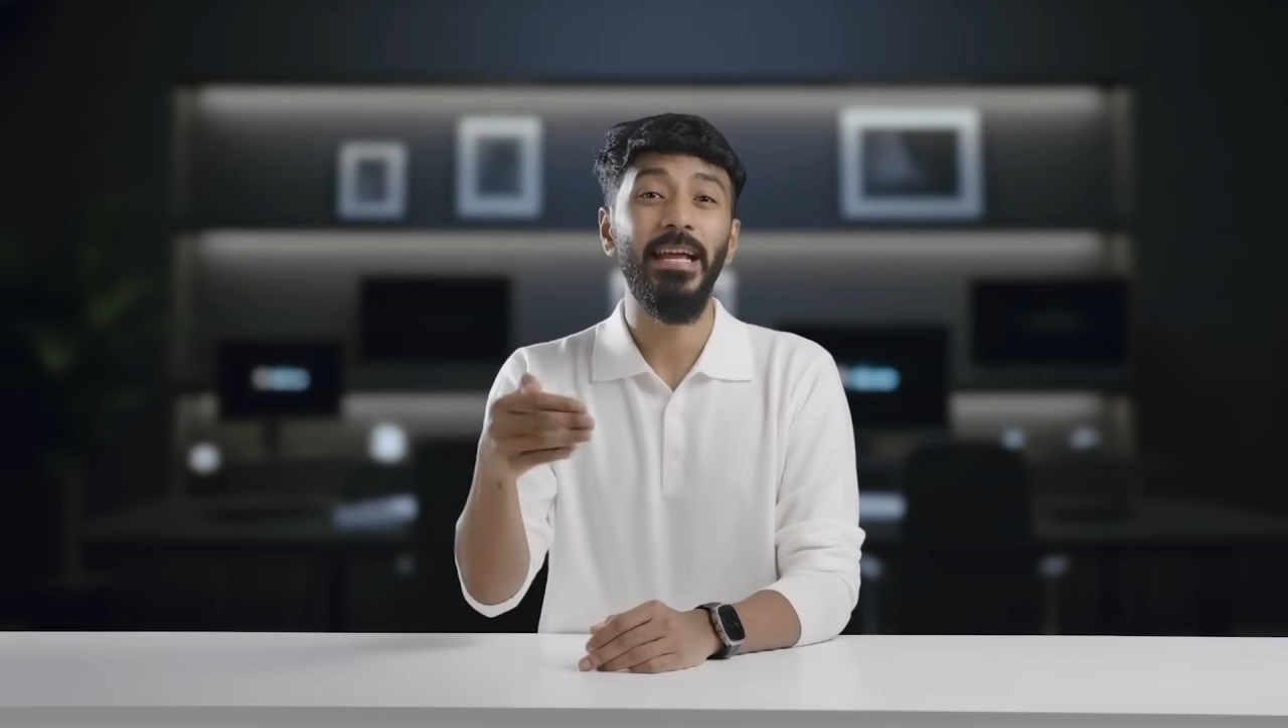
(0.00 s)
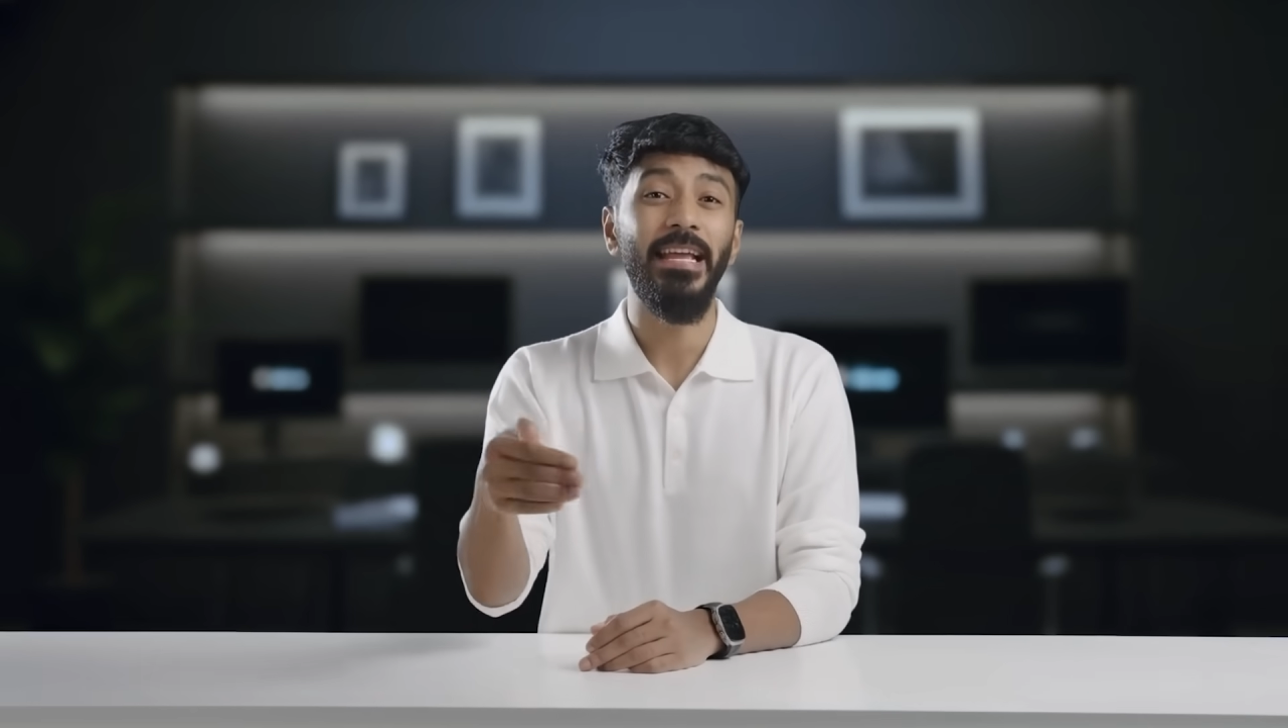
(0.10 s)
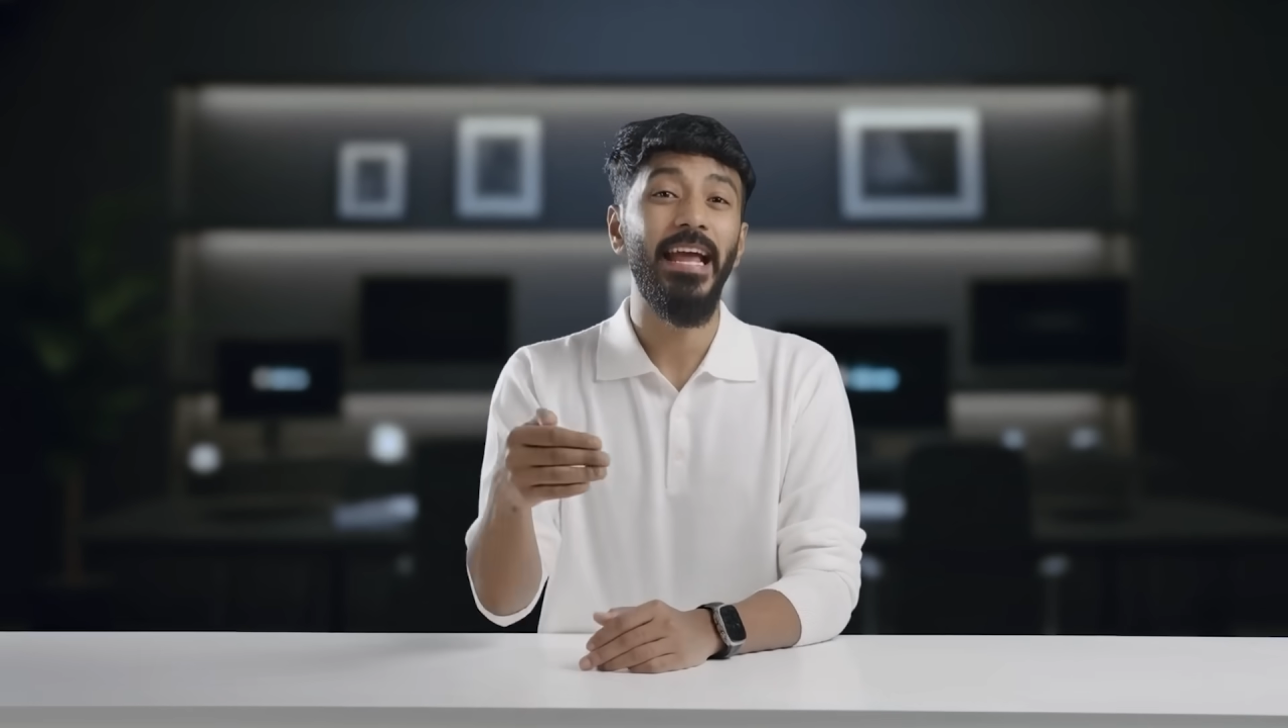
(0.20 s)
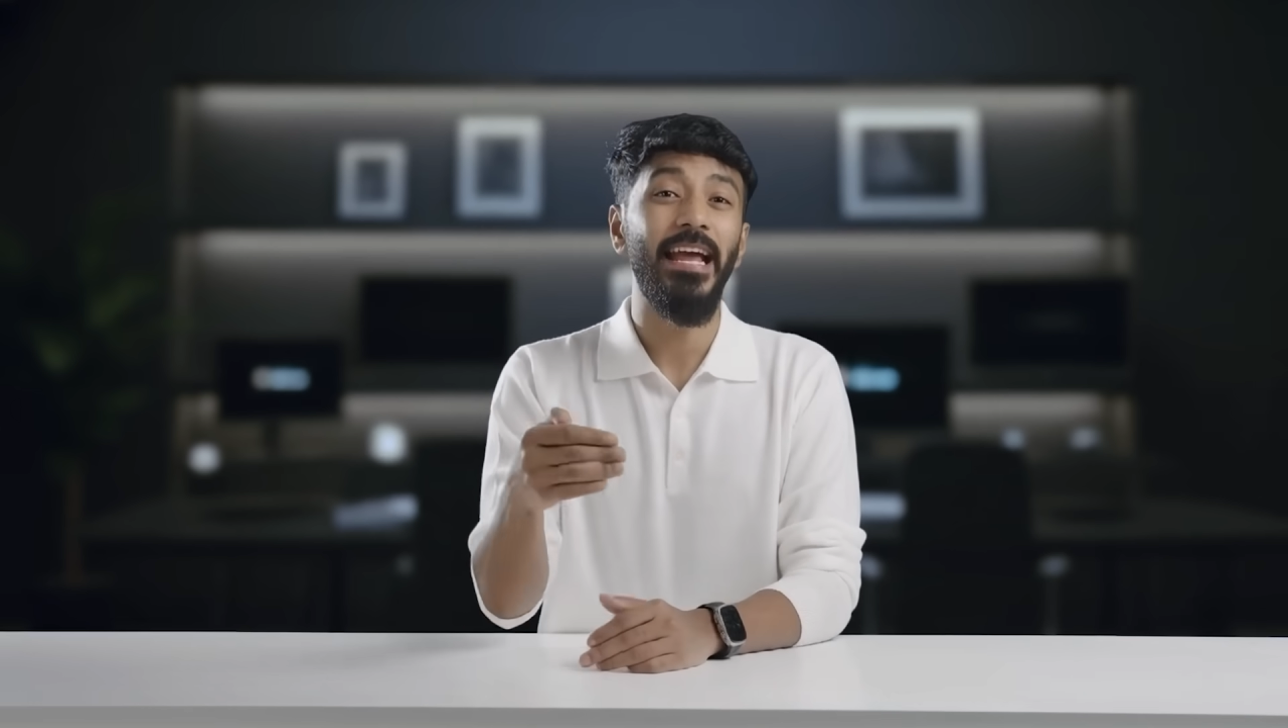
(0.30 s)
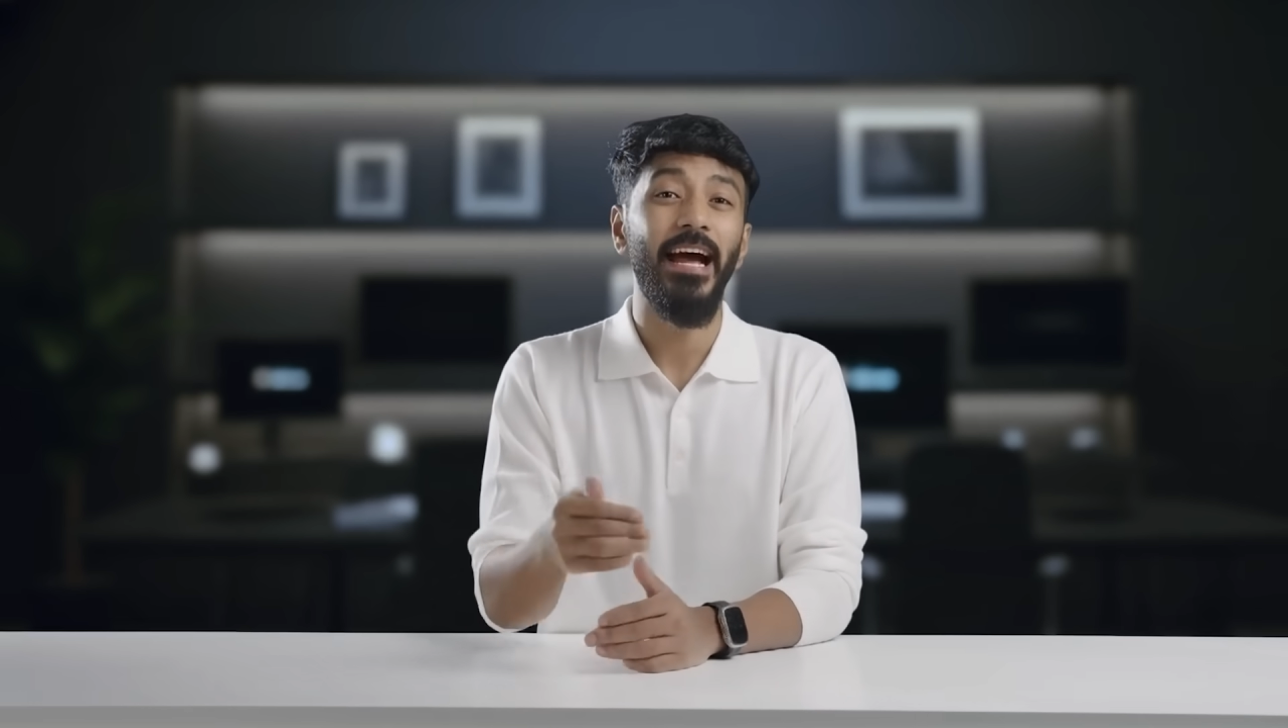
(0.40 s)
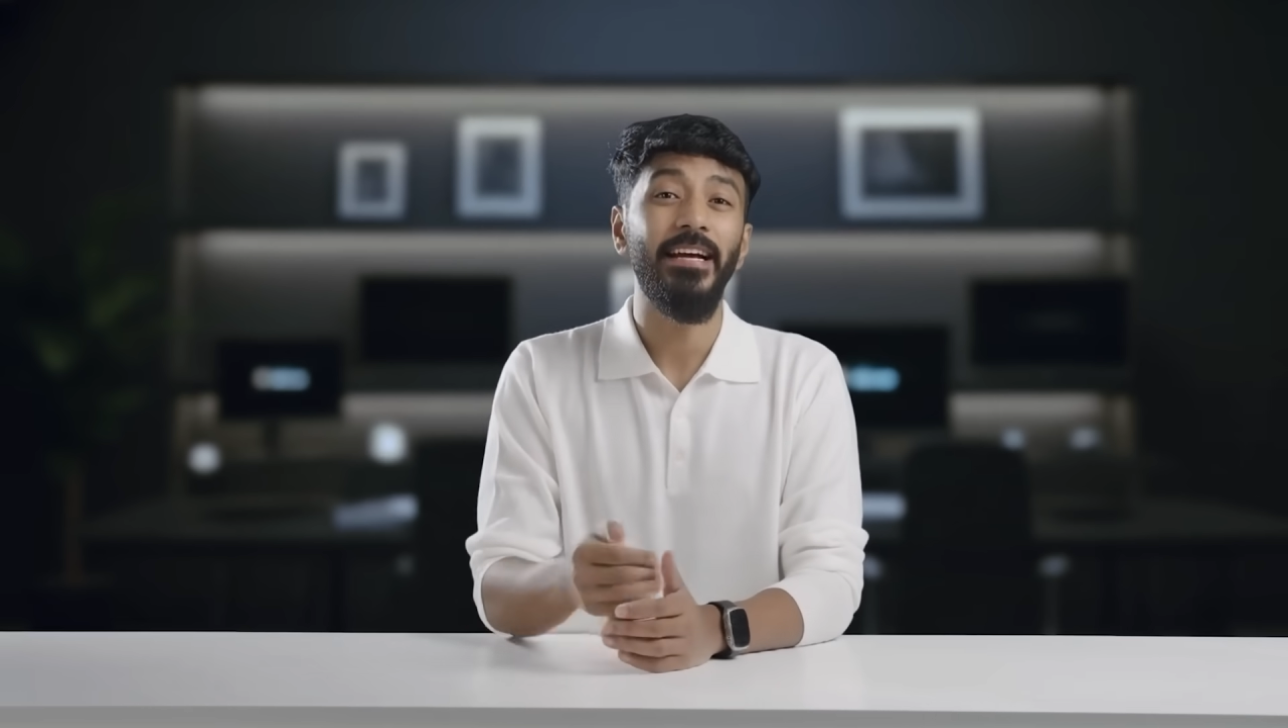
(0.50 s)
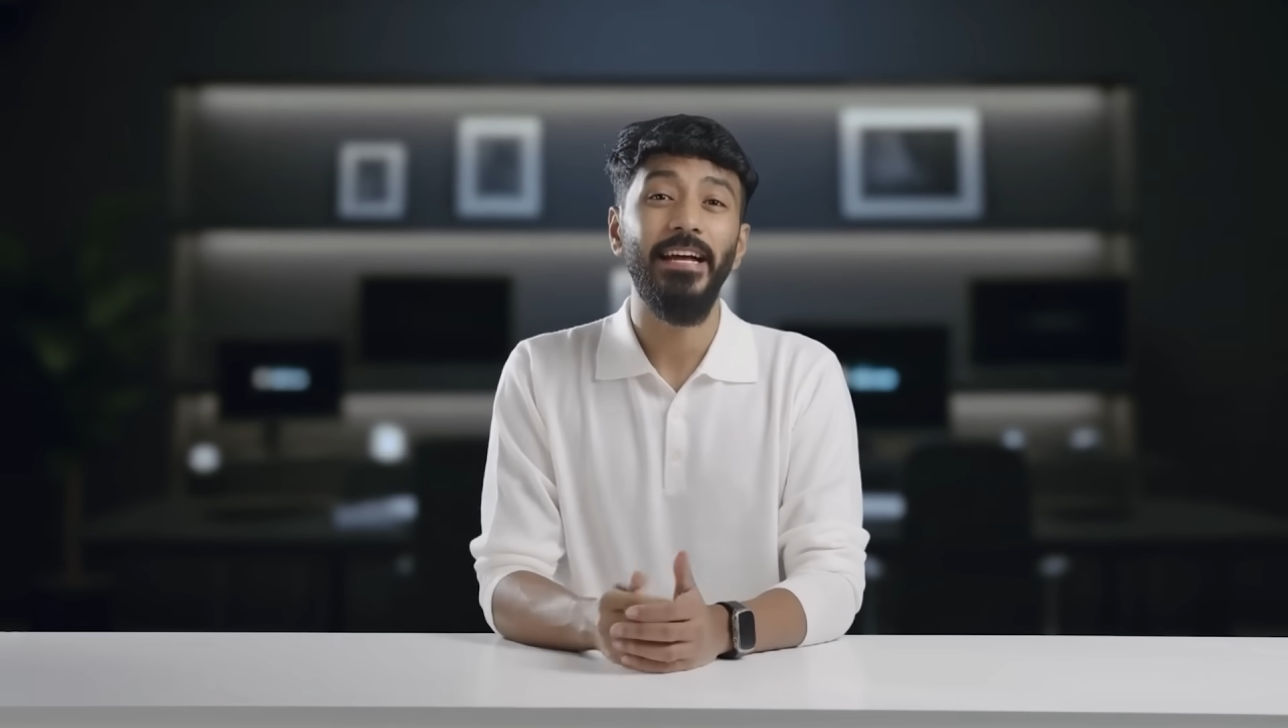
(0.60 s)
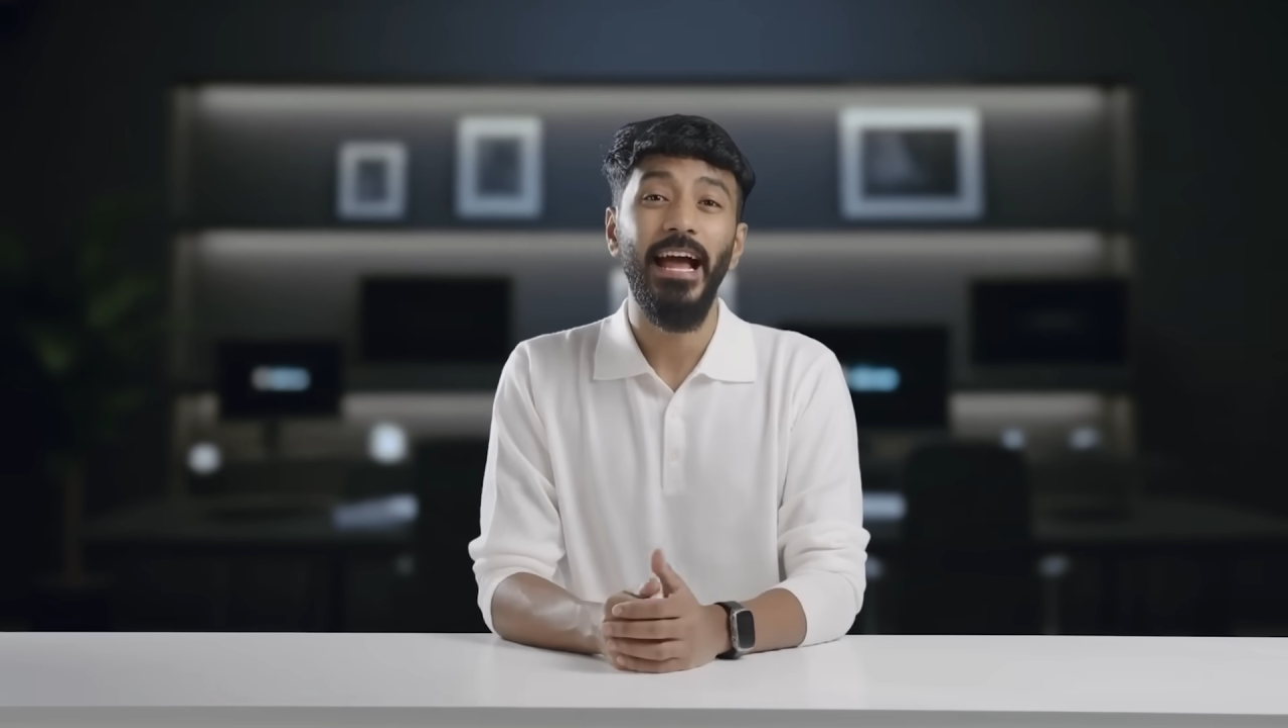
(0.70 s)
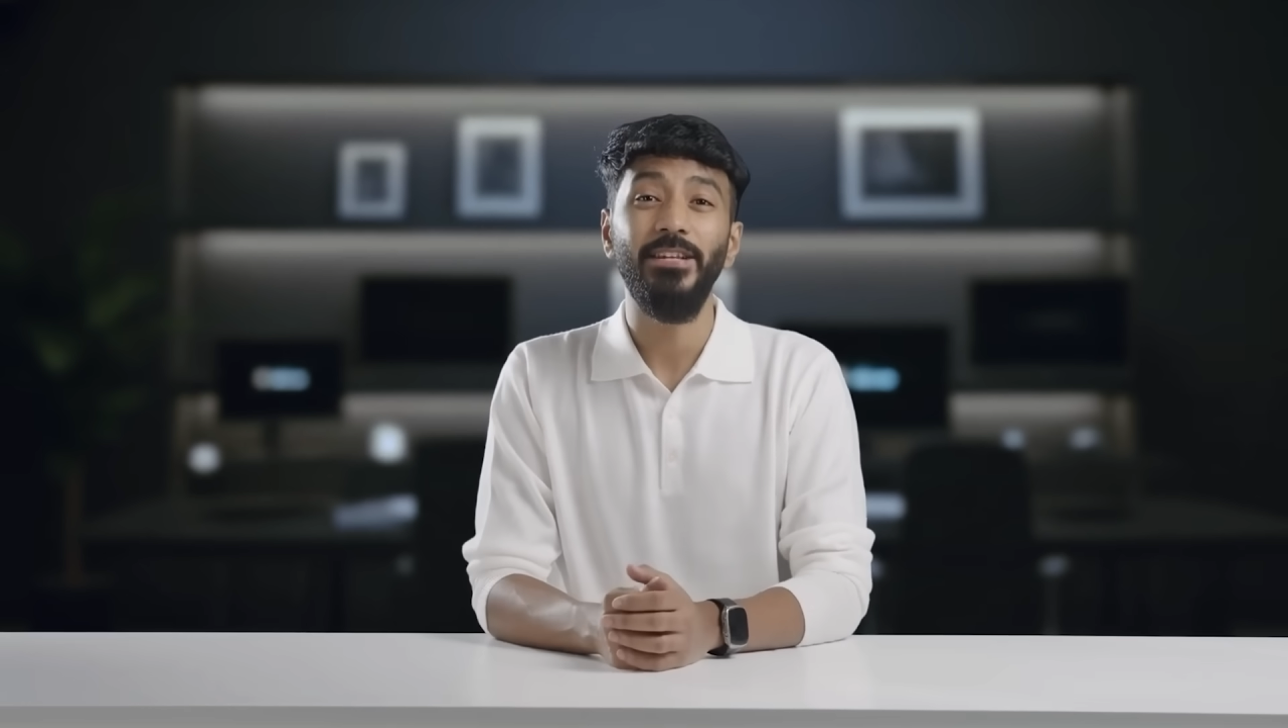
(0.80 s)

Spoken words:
make AI